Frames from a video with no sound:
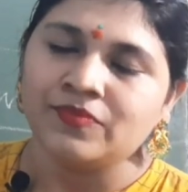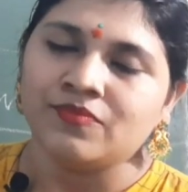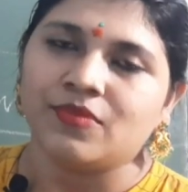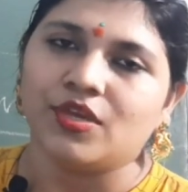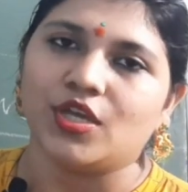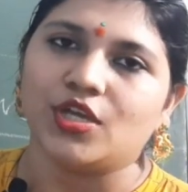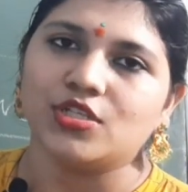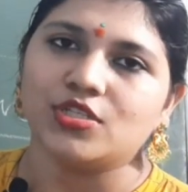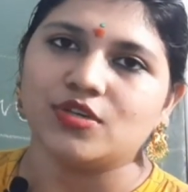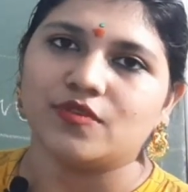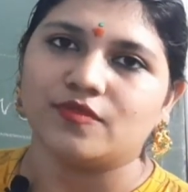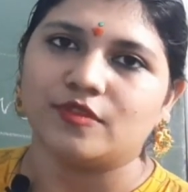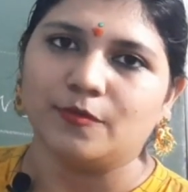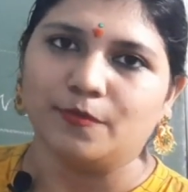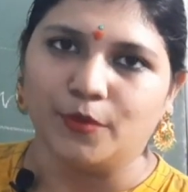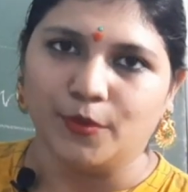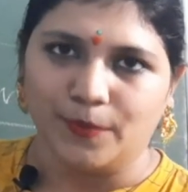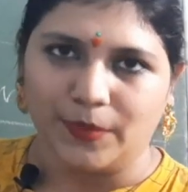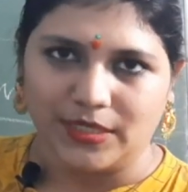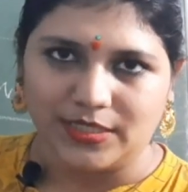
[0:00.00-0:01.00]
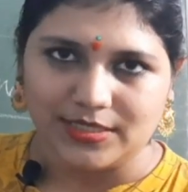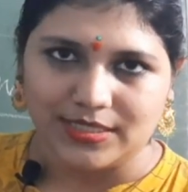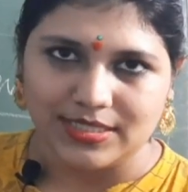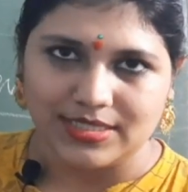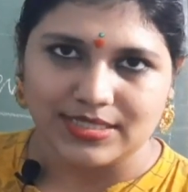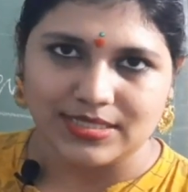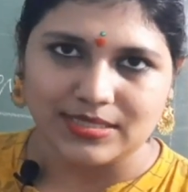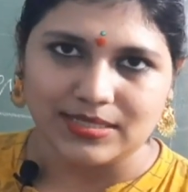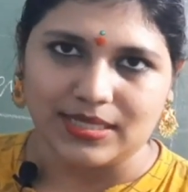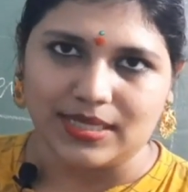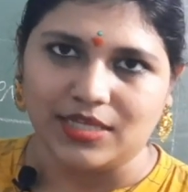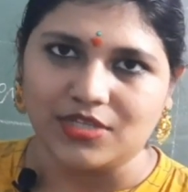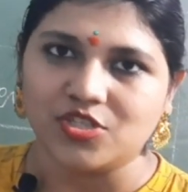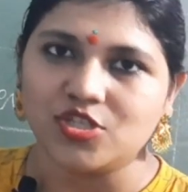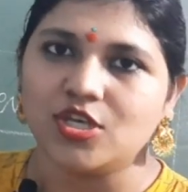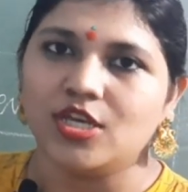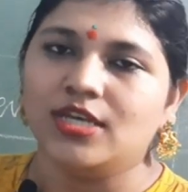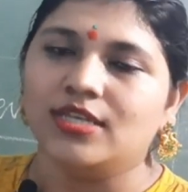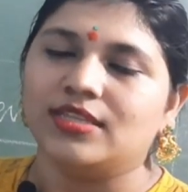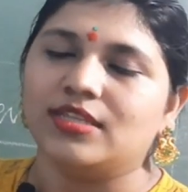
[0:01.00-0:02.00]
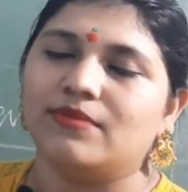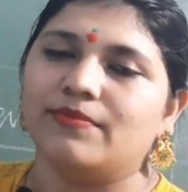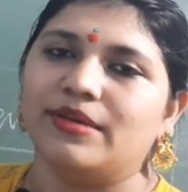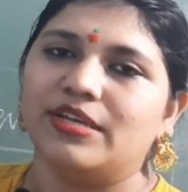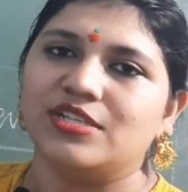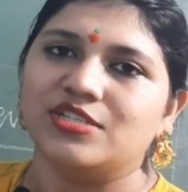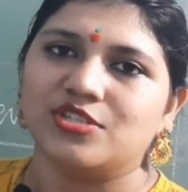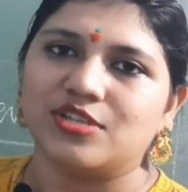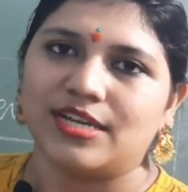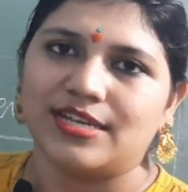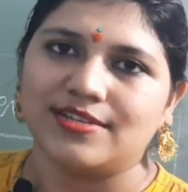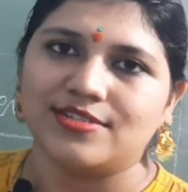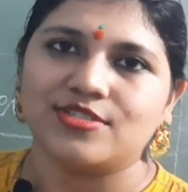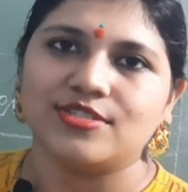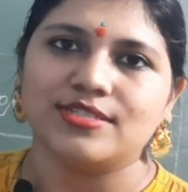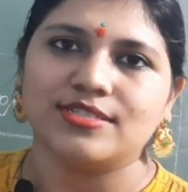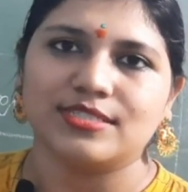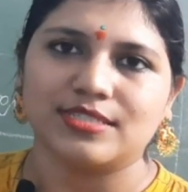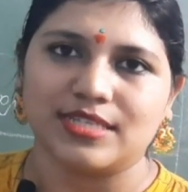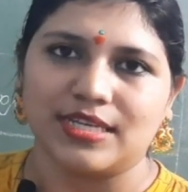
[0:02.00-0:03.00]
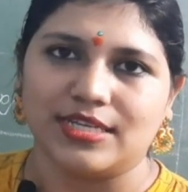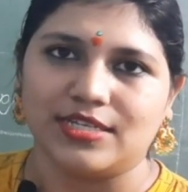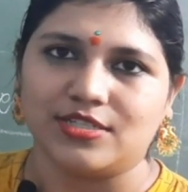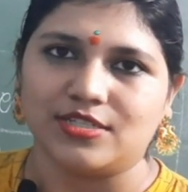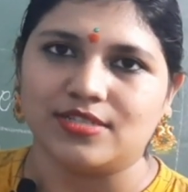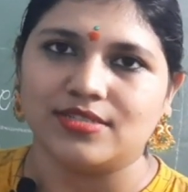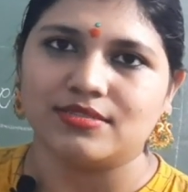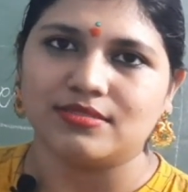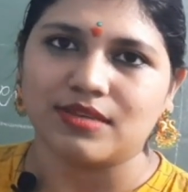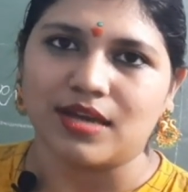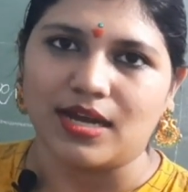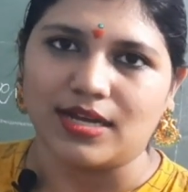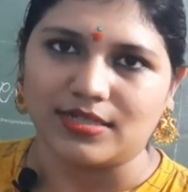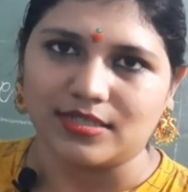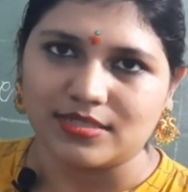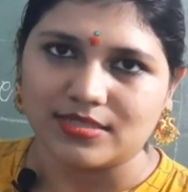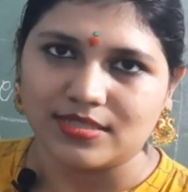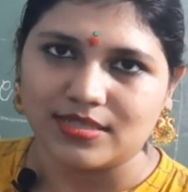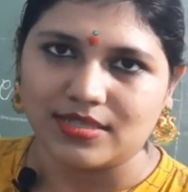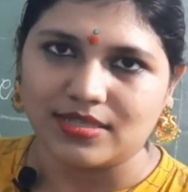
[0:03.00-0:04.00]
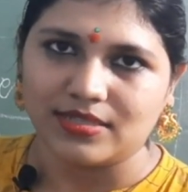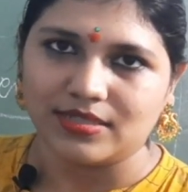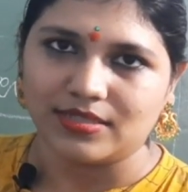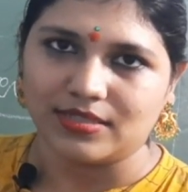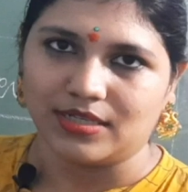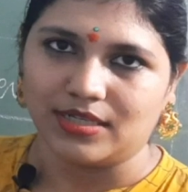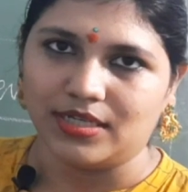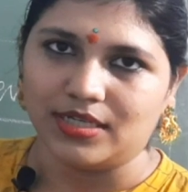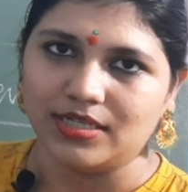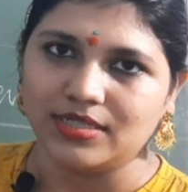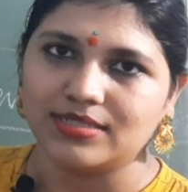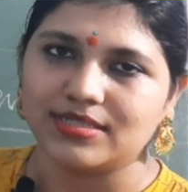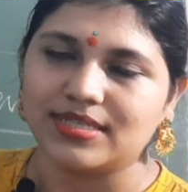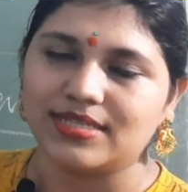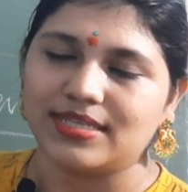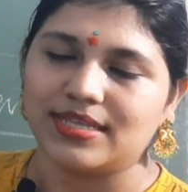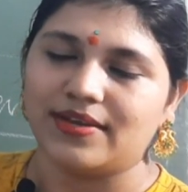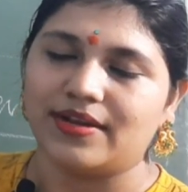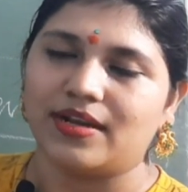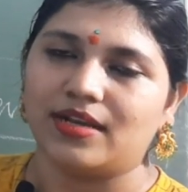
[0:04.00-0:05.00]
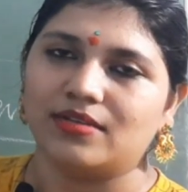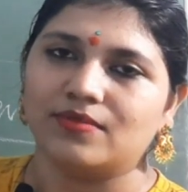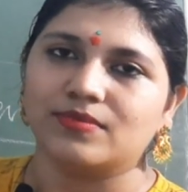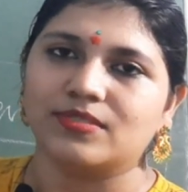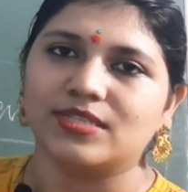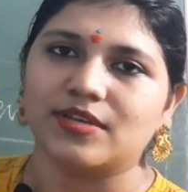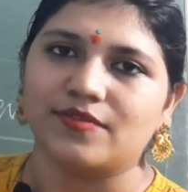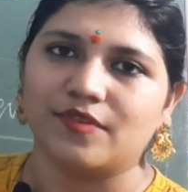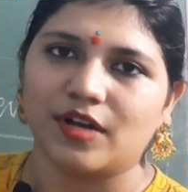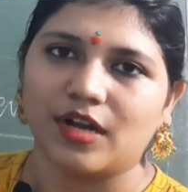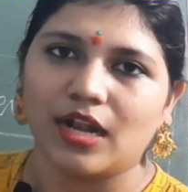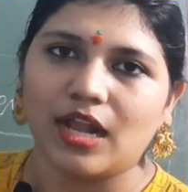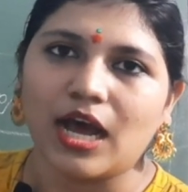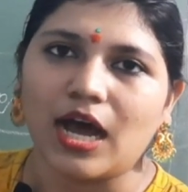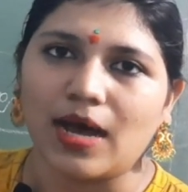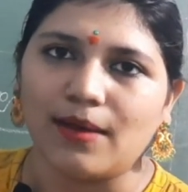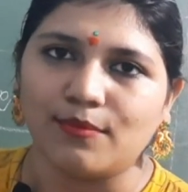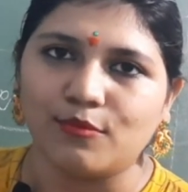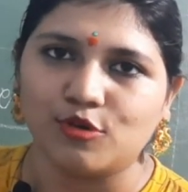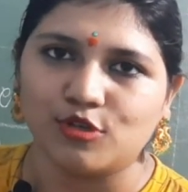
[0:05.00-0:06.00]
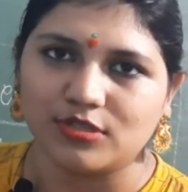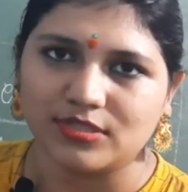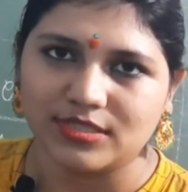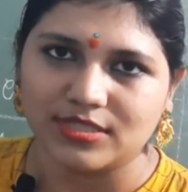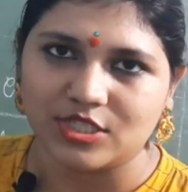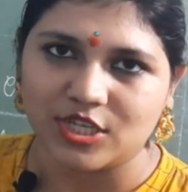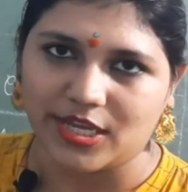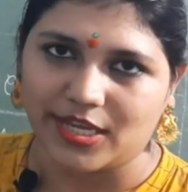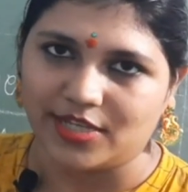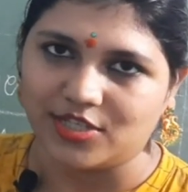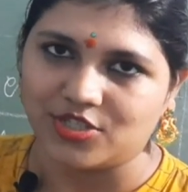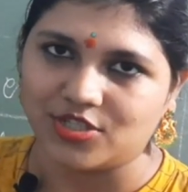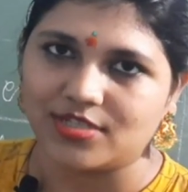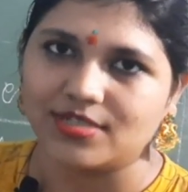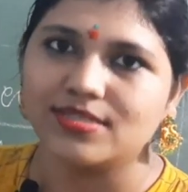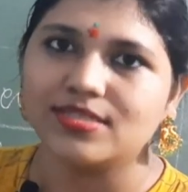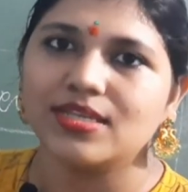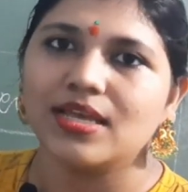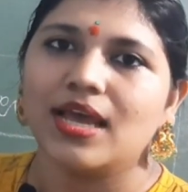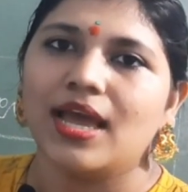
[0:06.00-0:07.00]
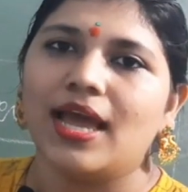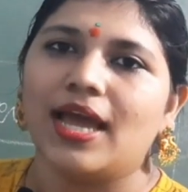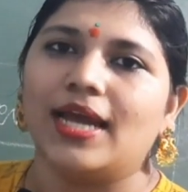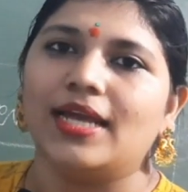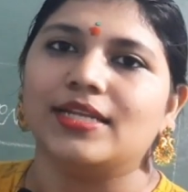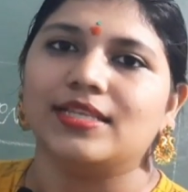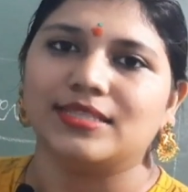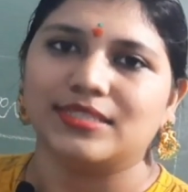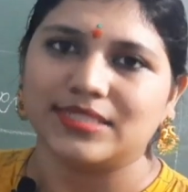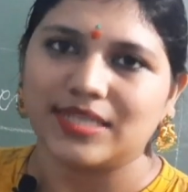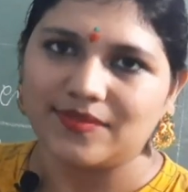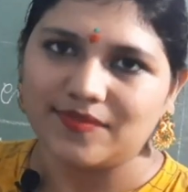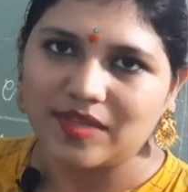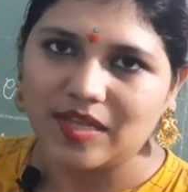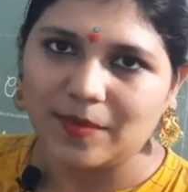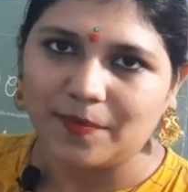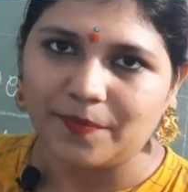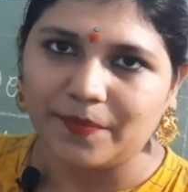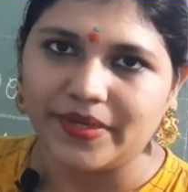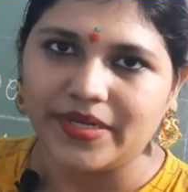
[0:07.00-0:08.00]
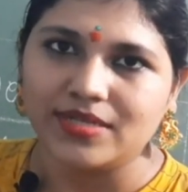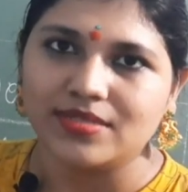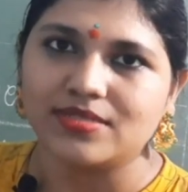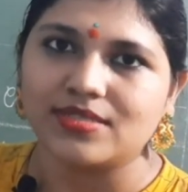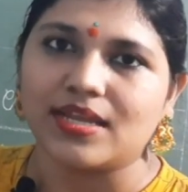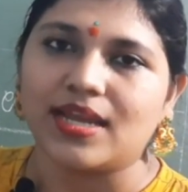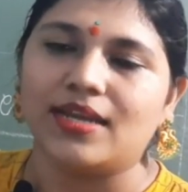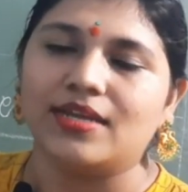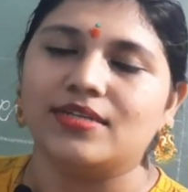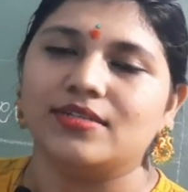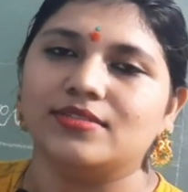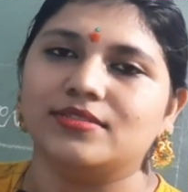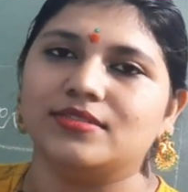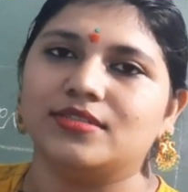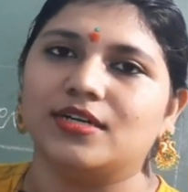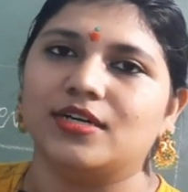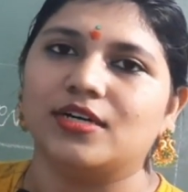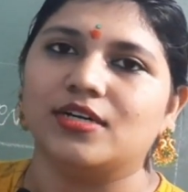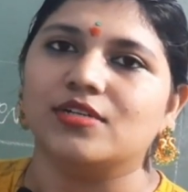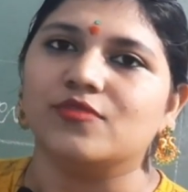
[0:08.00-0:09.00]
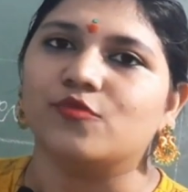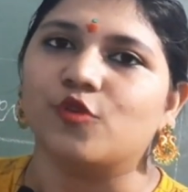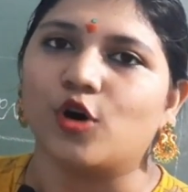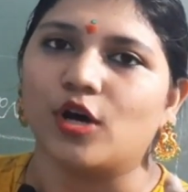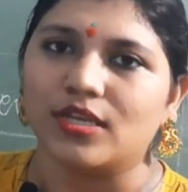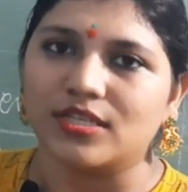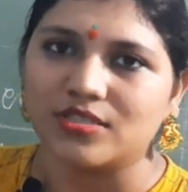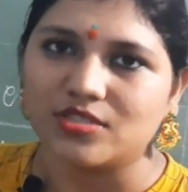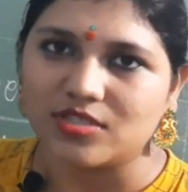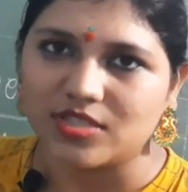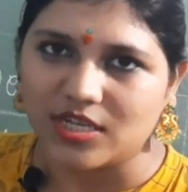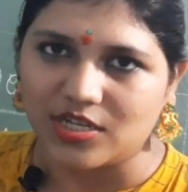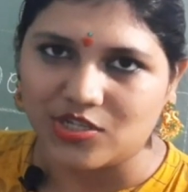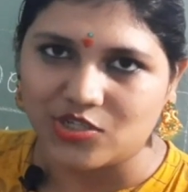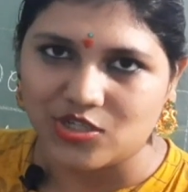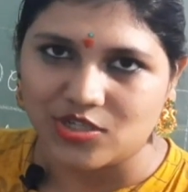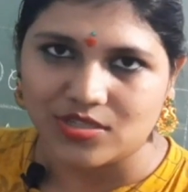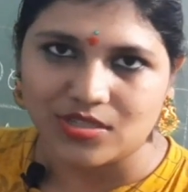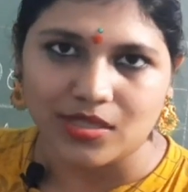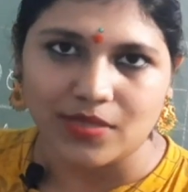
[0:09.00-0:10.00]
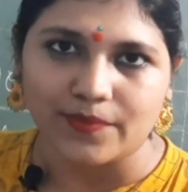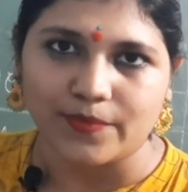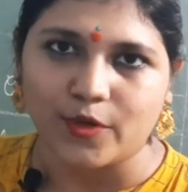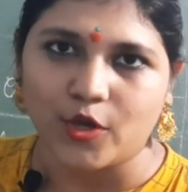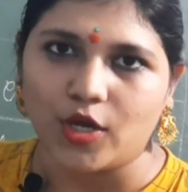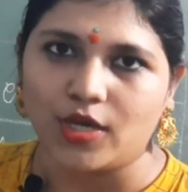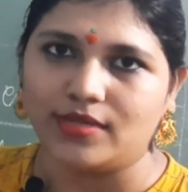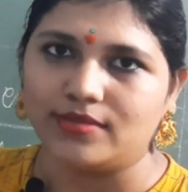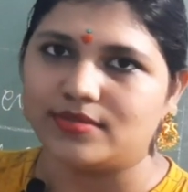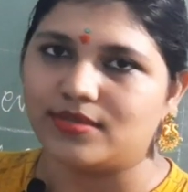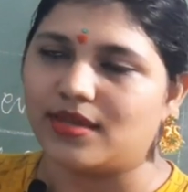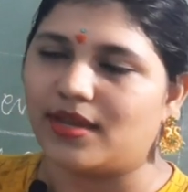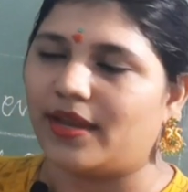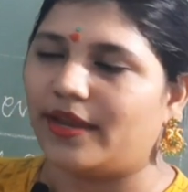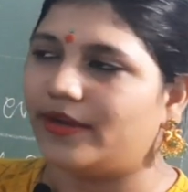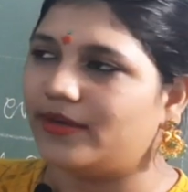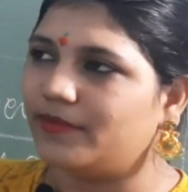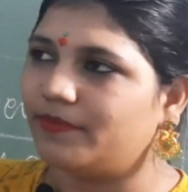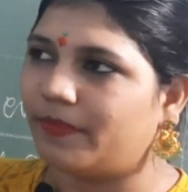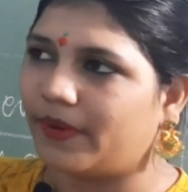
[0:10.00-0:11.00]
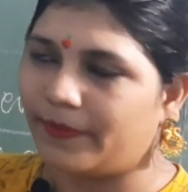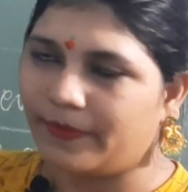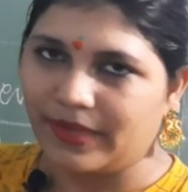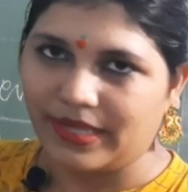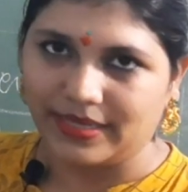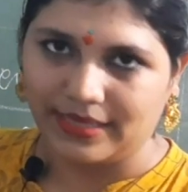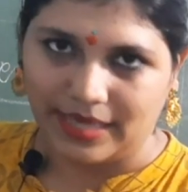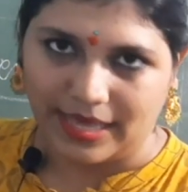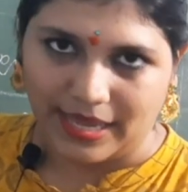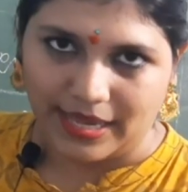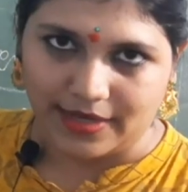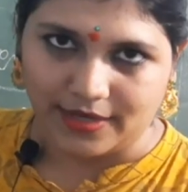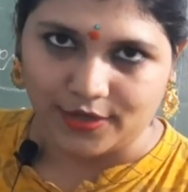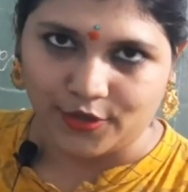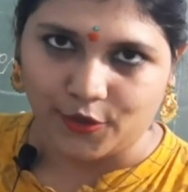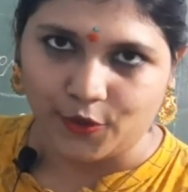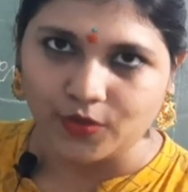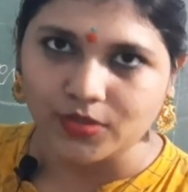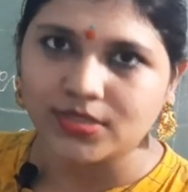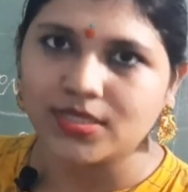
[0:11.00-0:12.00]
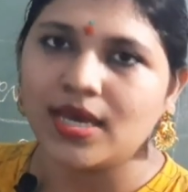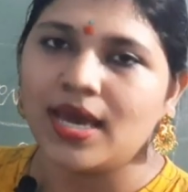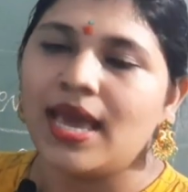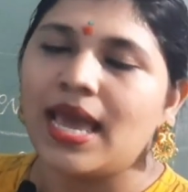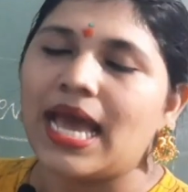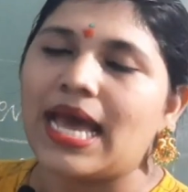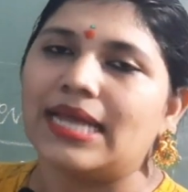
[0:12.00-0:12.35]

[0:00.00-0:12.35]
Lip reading: Because of the puberty stage, the menstruation stages starts in girls, and there are several hormone changes and developments, and voice changes in boys, and pubic hair growth,